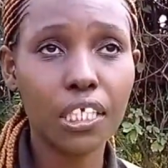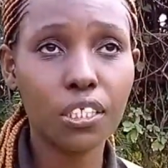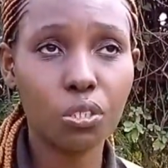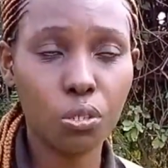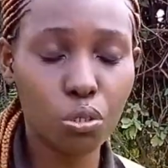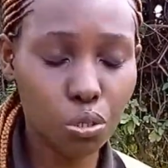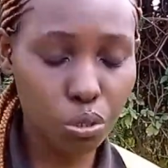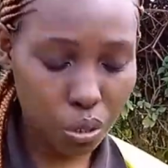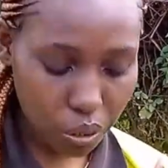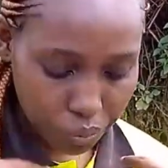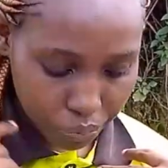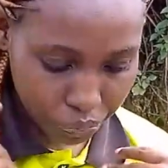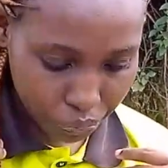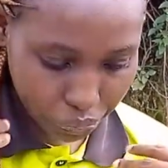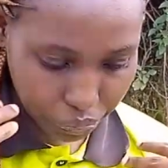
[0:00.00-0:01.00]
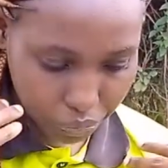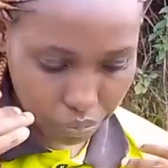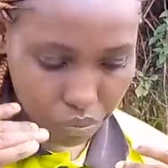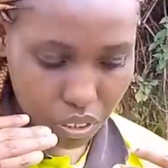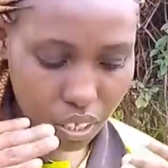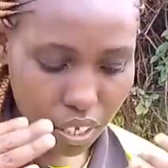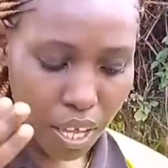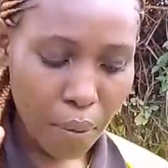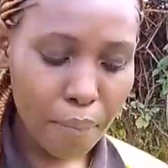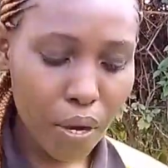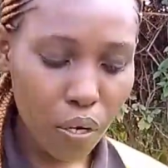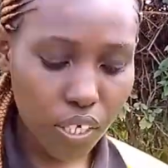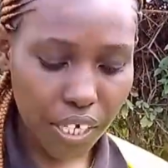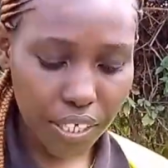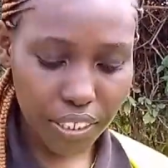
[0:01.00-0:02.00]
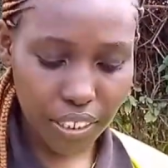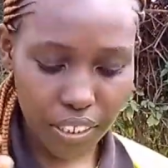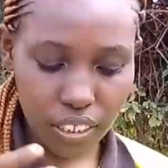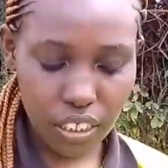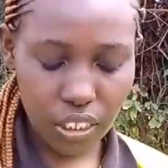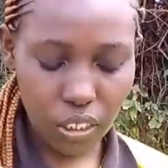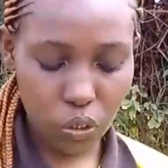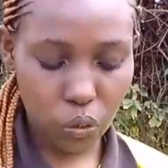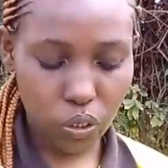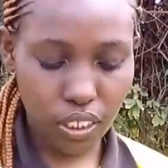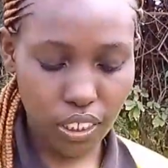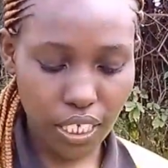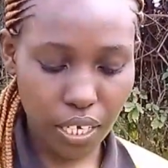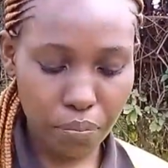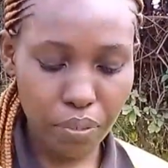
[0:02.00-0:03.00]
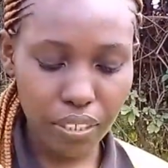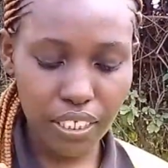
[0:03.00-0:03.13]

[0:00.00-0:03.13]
as social boundaries is concerned.